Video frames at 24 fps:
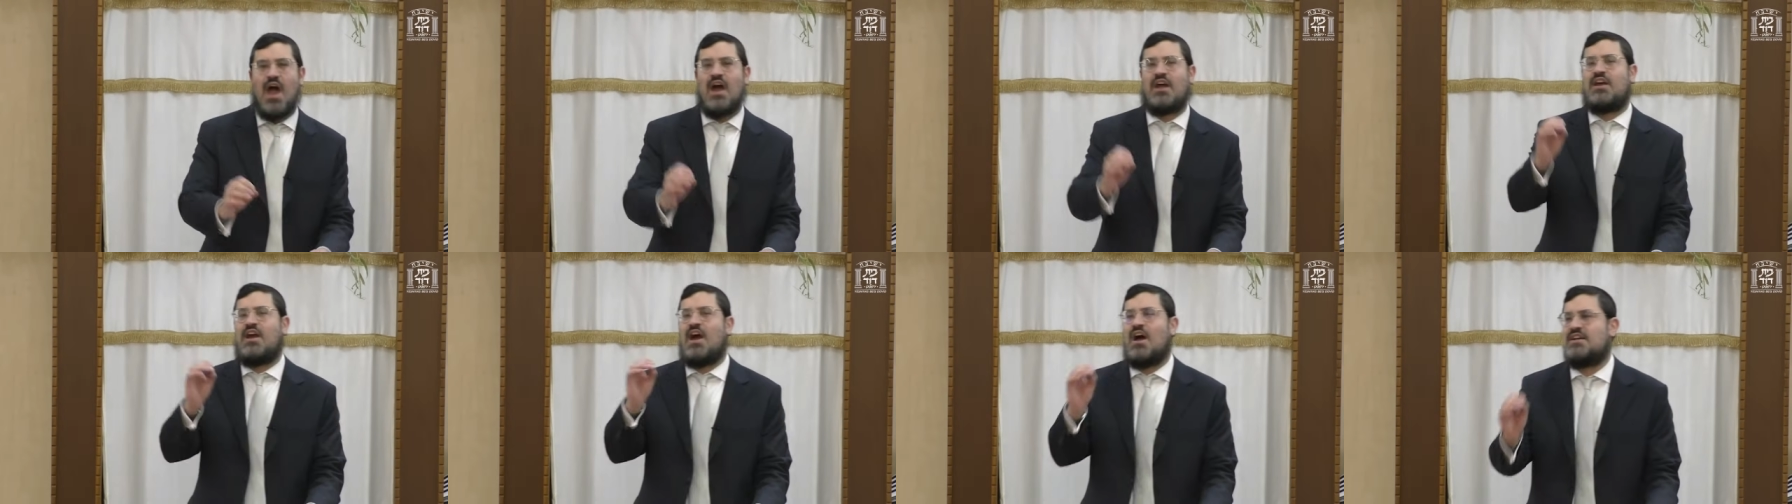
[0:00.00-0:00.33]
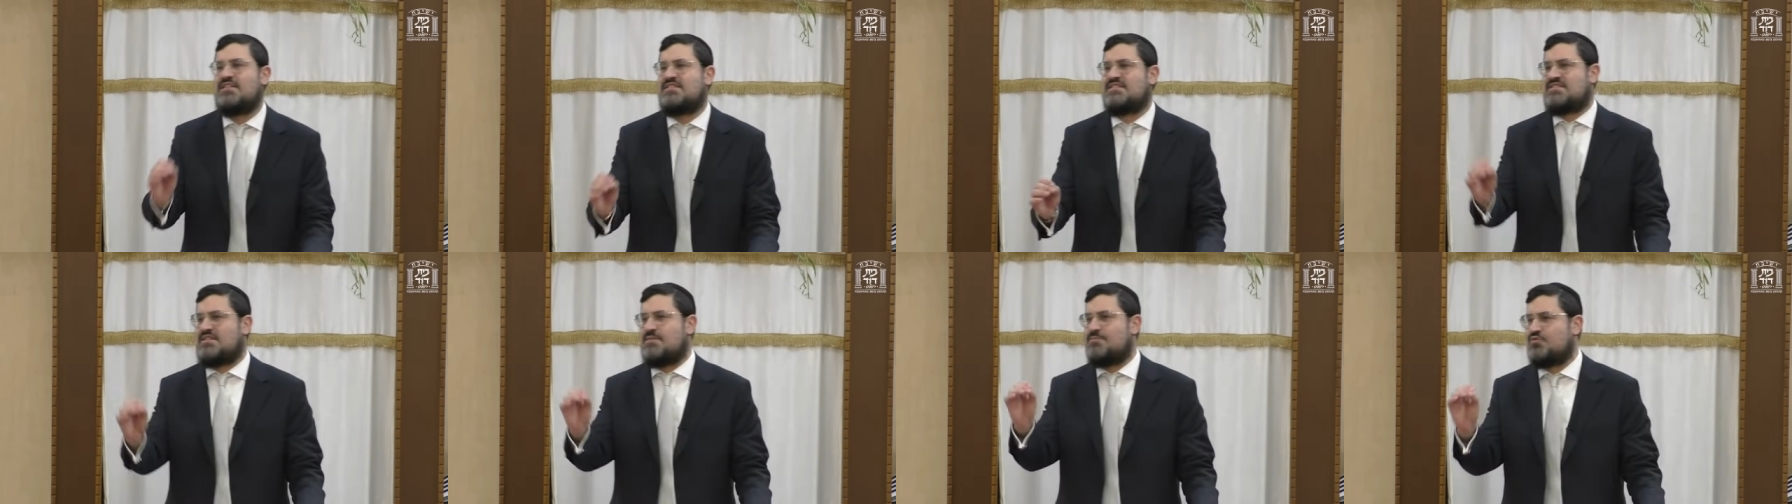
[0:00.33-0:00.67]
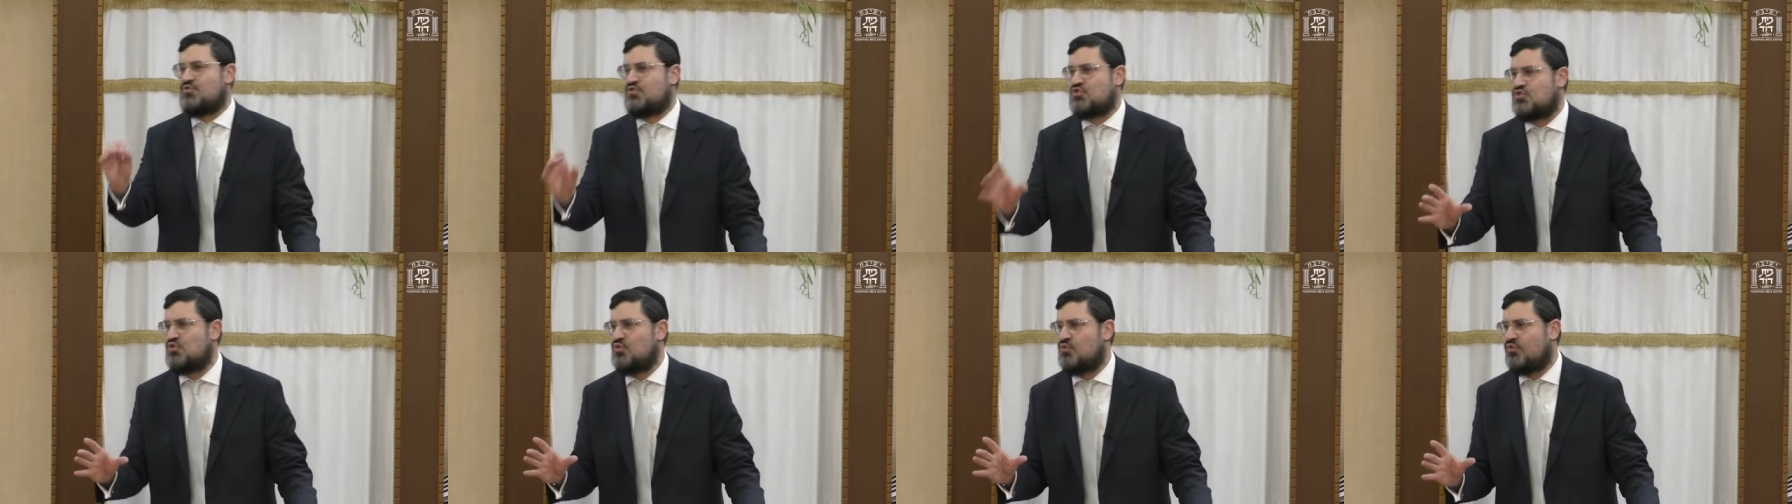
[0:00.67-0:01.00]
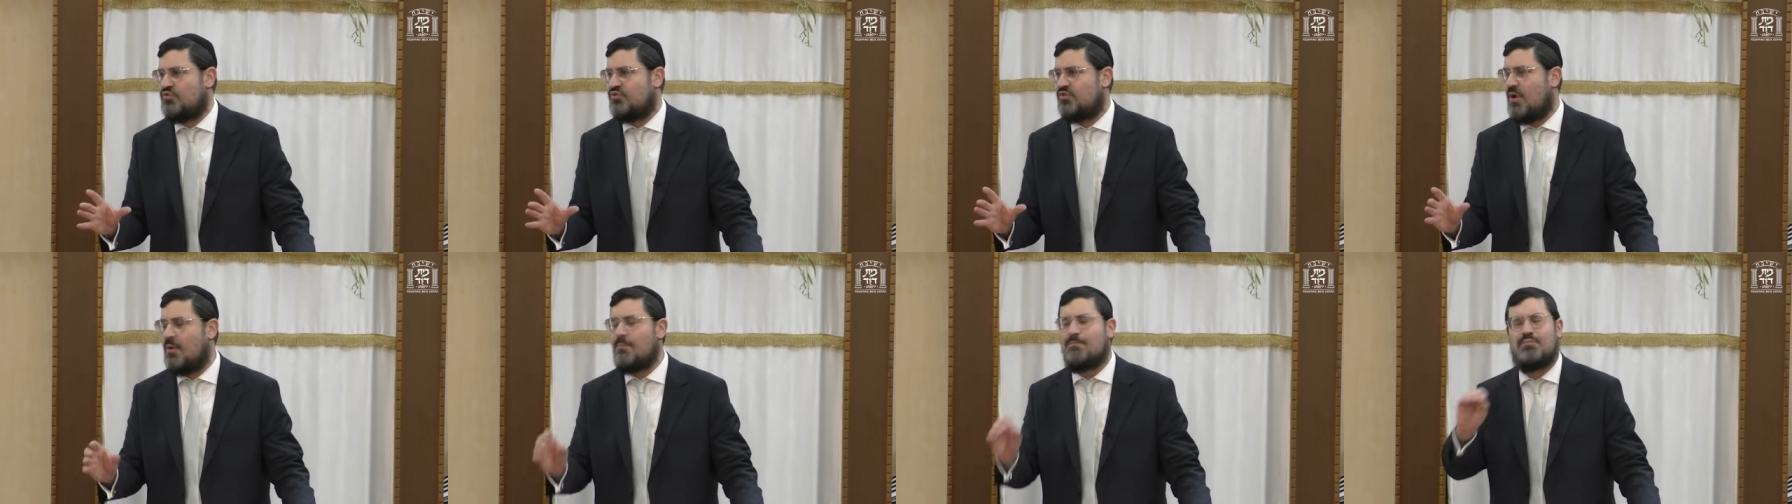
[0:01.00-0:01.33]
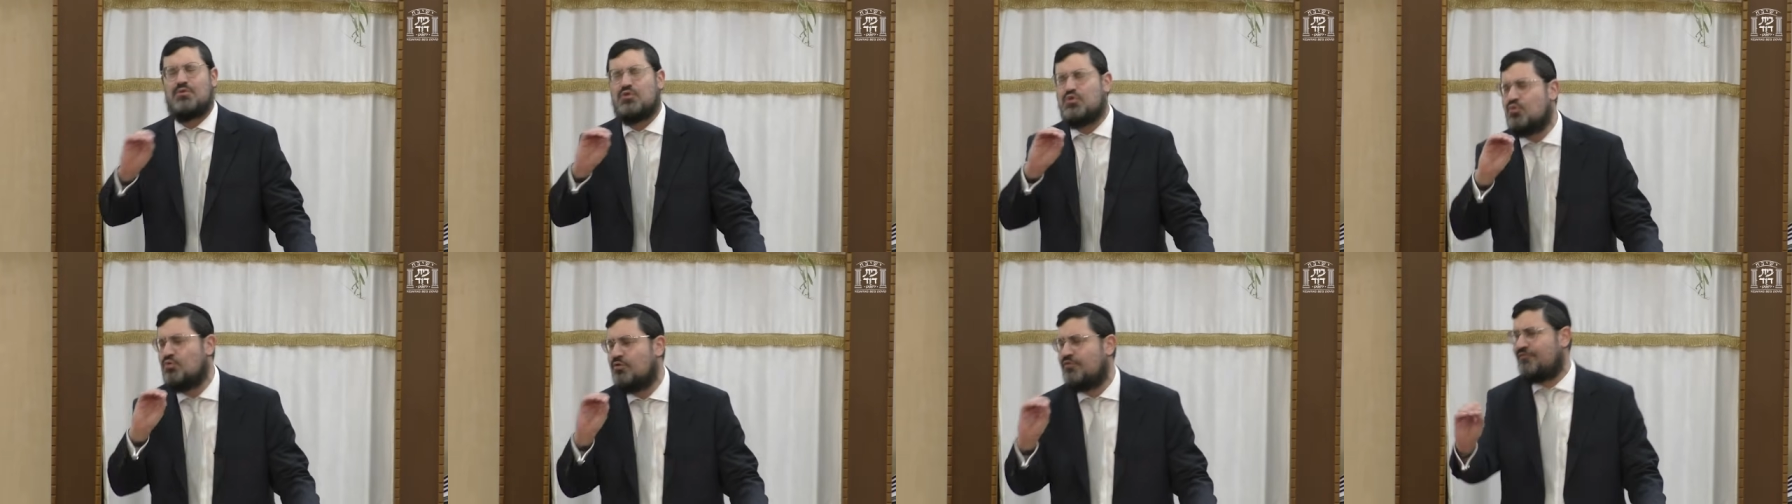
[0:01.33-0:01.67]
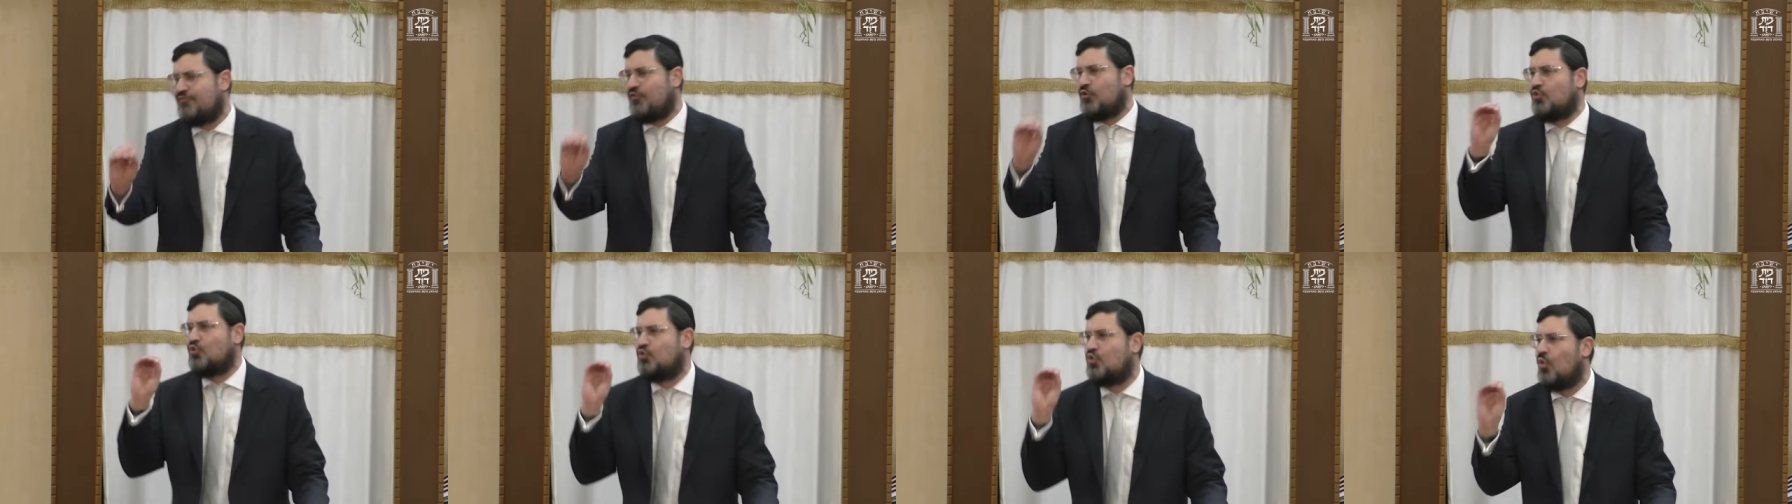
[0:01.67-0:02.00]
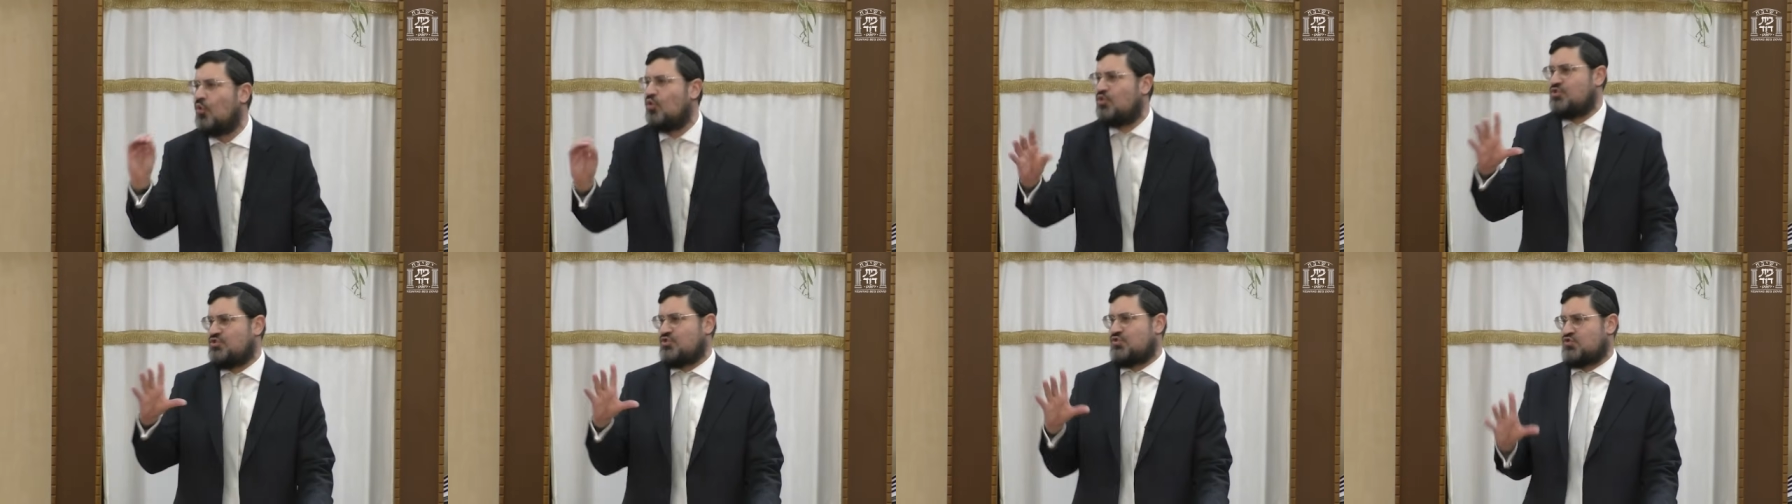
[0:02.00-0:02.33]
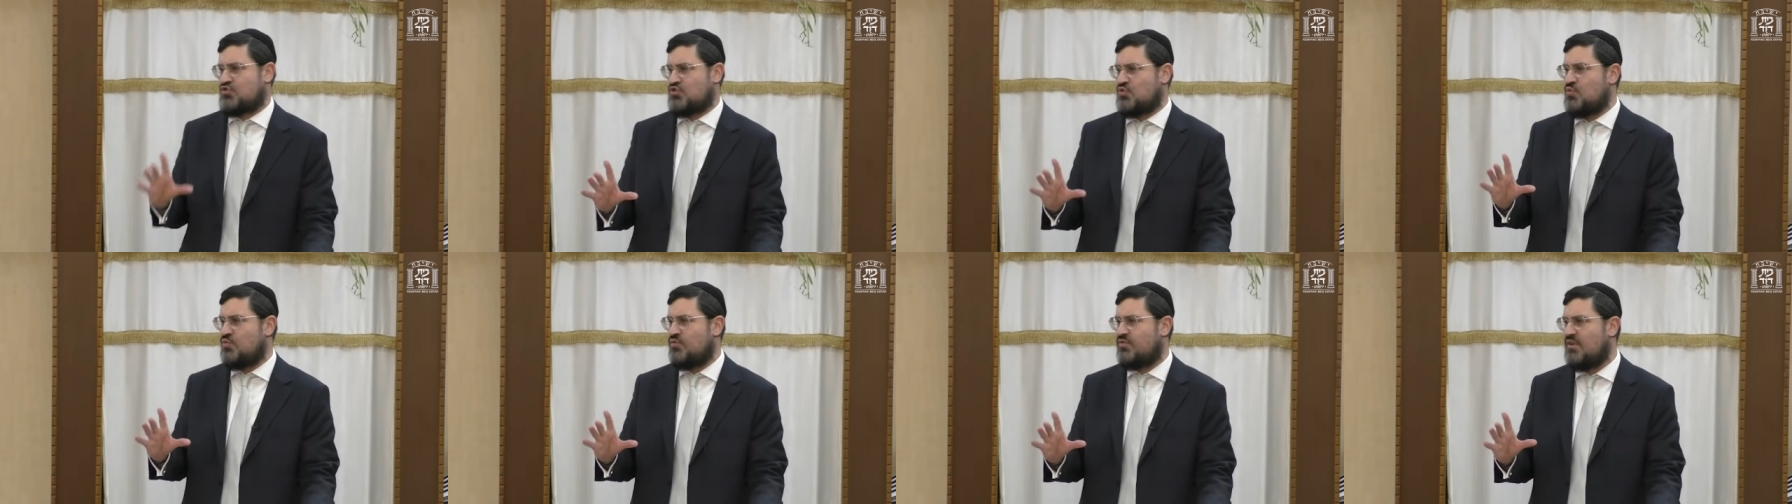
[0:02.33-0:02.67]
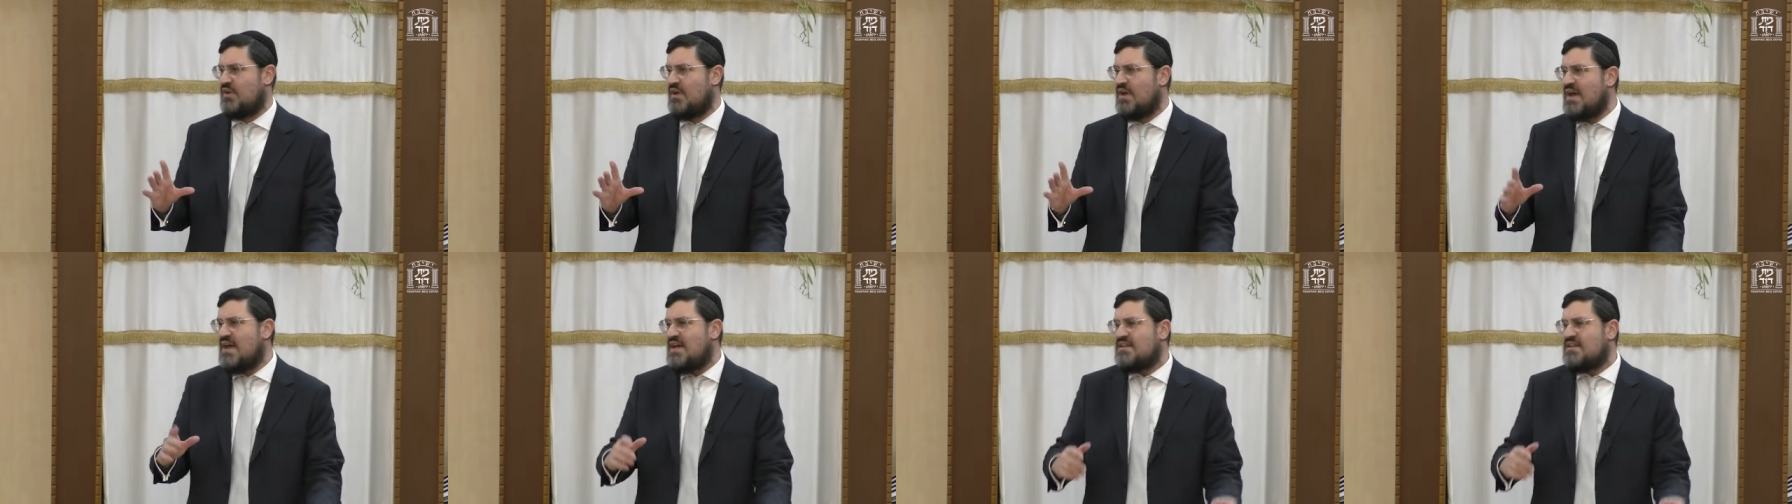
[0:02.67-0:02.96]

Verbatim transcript: a custom suit. Beautiful, gorgeous suit.